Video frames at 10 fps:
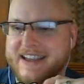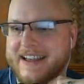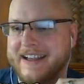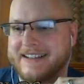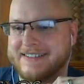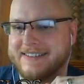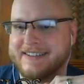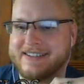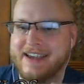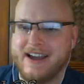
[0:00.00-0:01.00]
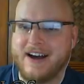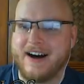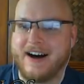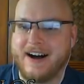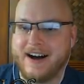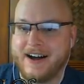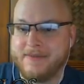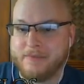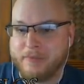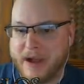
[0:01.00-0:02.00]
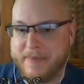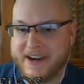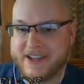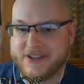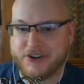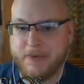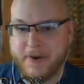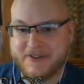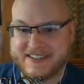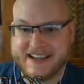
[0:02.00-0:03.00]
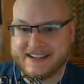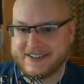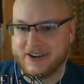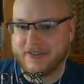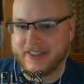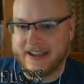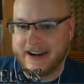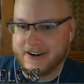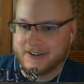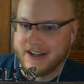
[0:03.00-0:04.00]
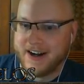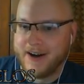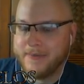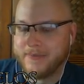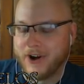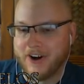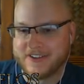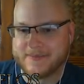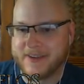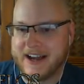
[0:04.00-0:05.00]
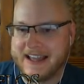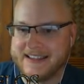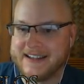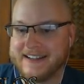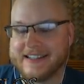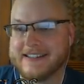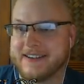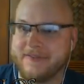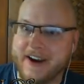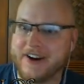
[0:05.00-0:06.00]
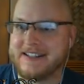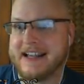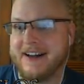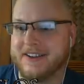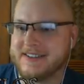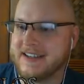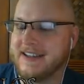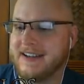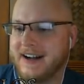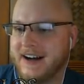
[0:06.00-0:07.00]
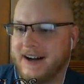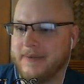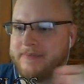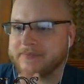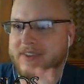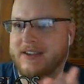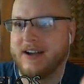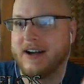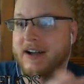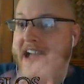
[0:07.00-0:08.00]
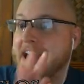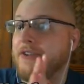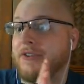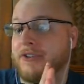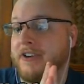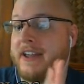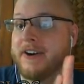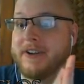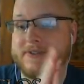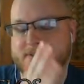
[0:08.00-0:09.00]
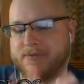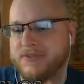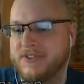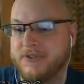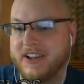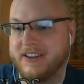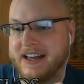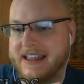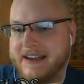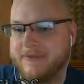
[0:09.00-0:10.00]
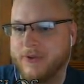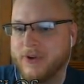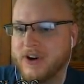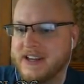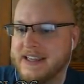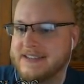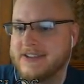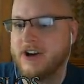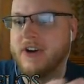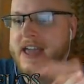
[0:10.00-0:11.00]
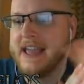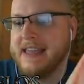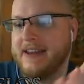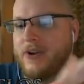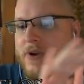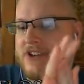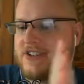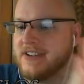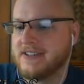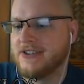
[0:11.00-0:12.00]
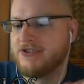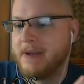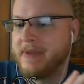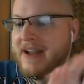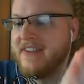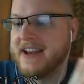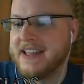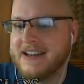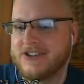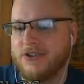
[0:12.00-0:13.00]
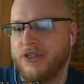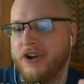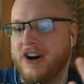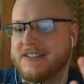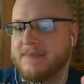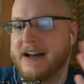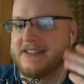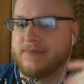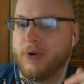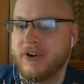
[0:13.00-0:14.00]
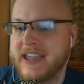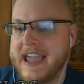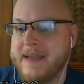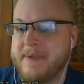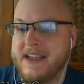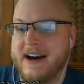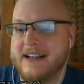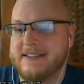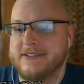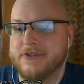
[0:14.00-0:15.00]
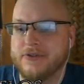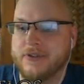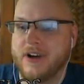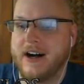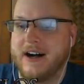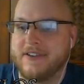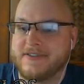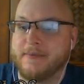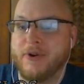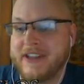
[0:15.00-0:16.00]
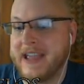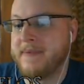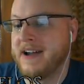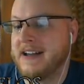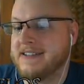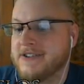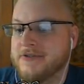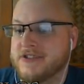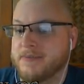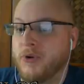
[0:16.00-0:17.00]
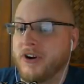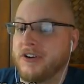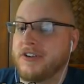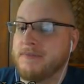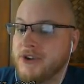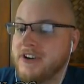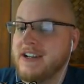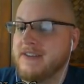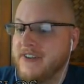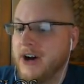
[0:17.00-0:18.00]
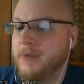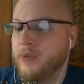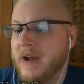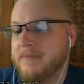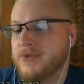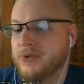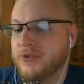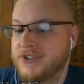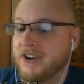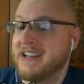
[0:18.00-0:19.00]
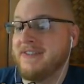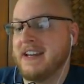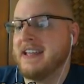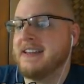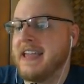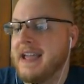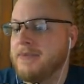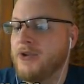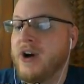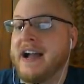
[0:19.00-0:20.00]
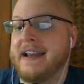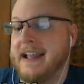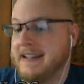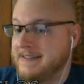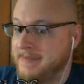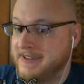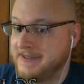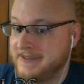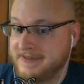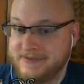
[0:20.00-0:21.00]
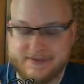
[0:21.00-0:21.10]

Excellent. My buddy Atropos Nix over there, awesome guy it is. He's a very talented add-on creator. He was doing a lot of that for ESO. He had a question: does Intrepid have any initial thoughts about supporting APIs to support community-developed web tools or even in-game UI enhancements?